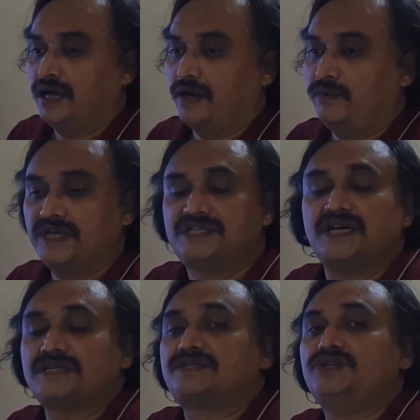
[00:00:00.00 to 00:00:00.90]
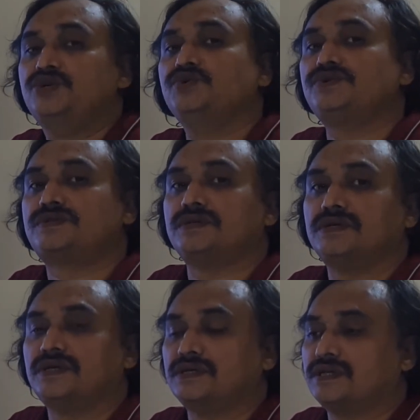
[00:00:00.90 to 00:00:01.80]
We just used
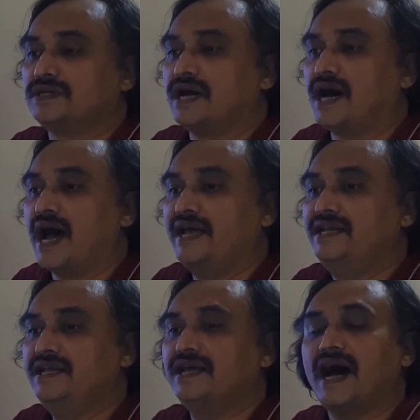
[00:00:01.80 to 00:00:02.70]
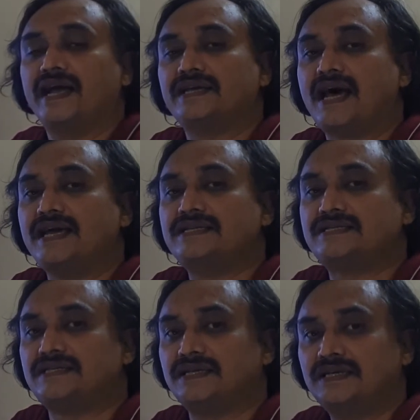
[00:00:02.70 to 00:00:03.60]
the highly ionized